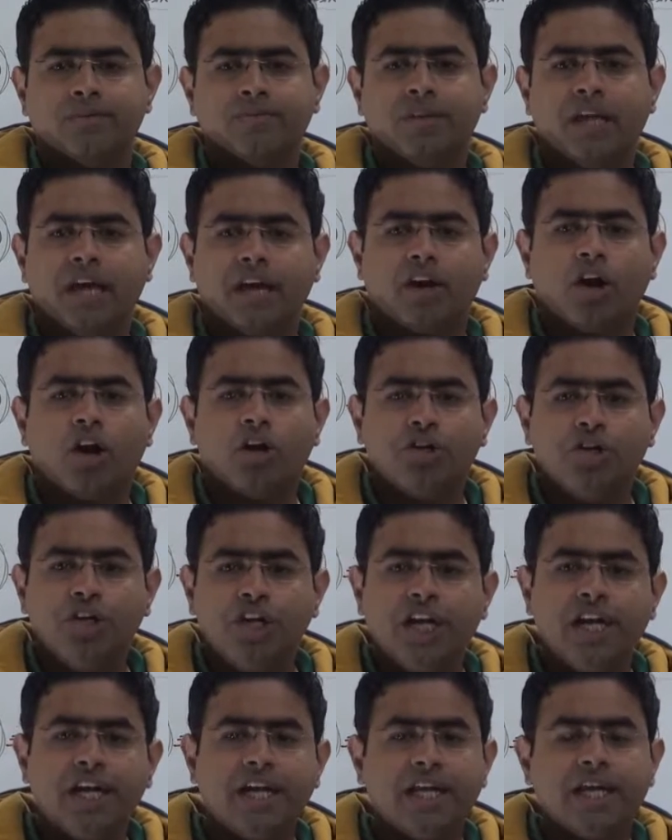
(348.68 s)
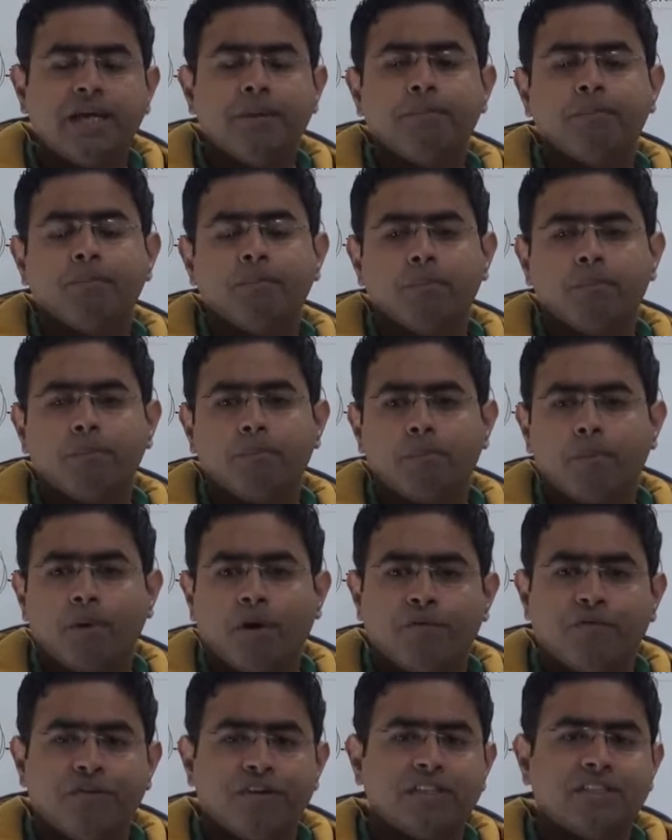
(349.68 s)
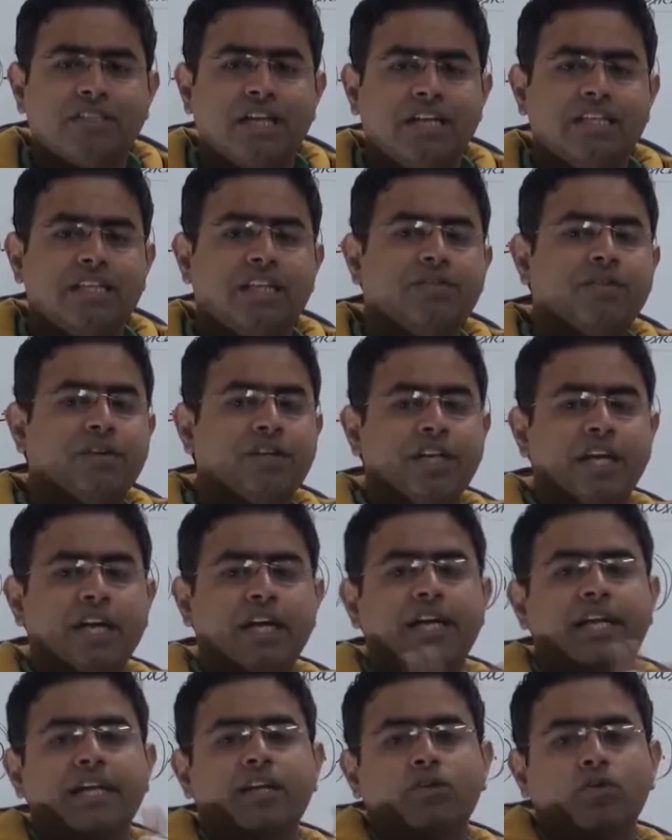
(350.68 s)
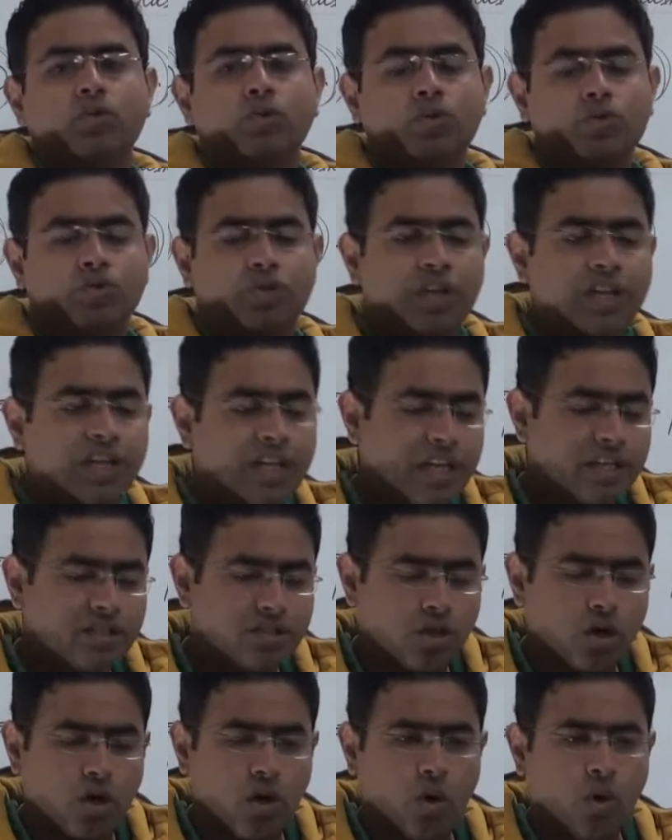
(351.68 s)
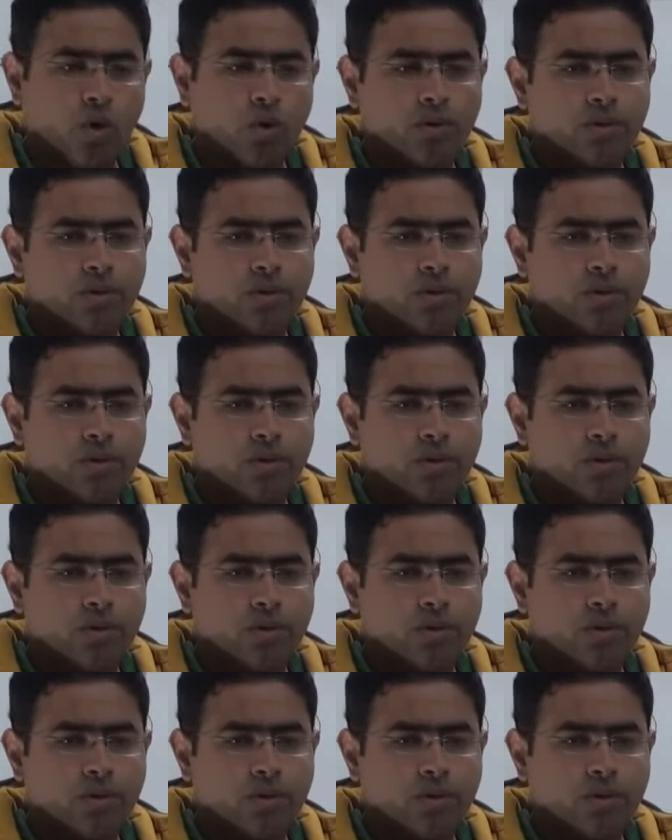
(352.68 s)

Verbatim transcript: they are not yielding profits that they were yielding two to three years ago.